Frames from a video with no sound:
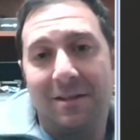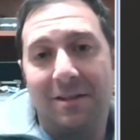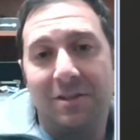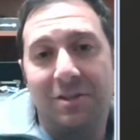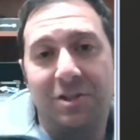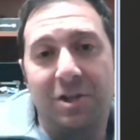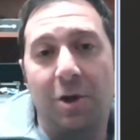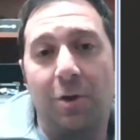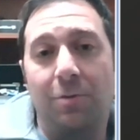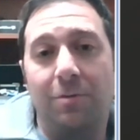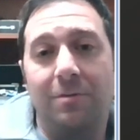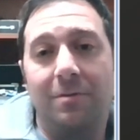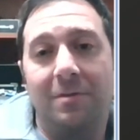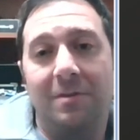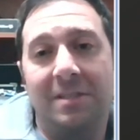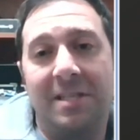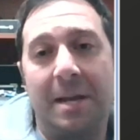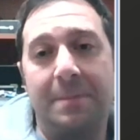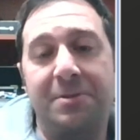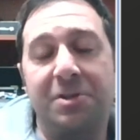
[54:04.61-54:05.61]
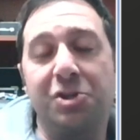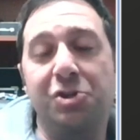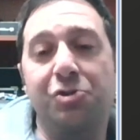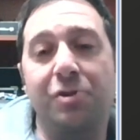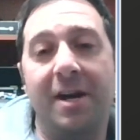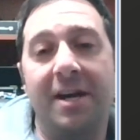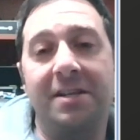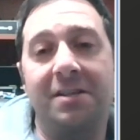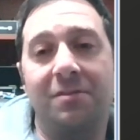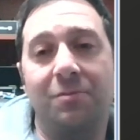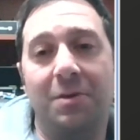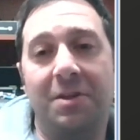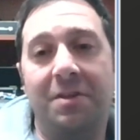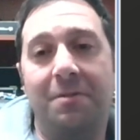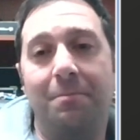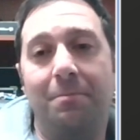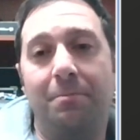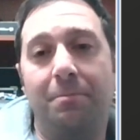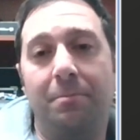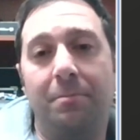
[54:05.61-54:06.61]
So tips and tricks
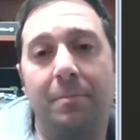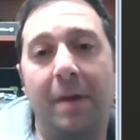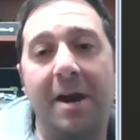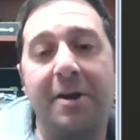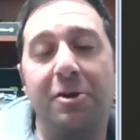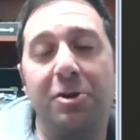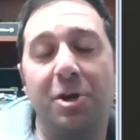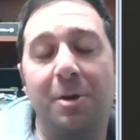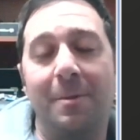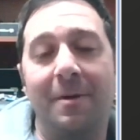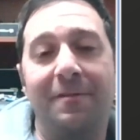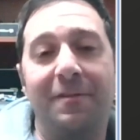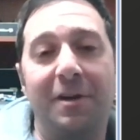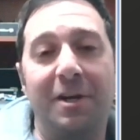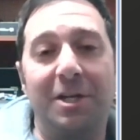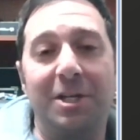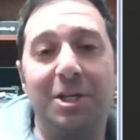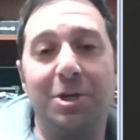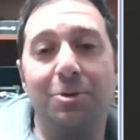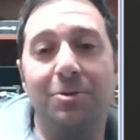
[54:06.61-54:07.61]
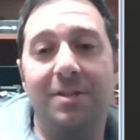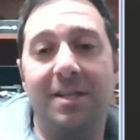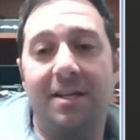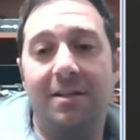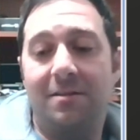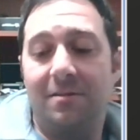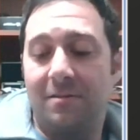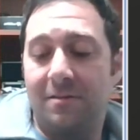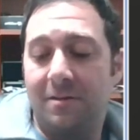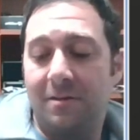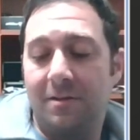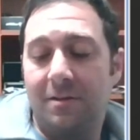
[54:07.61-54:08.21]
with Microderm if you're going to use it: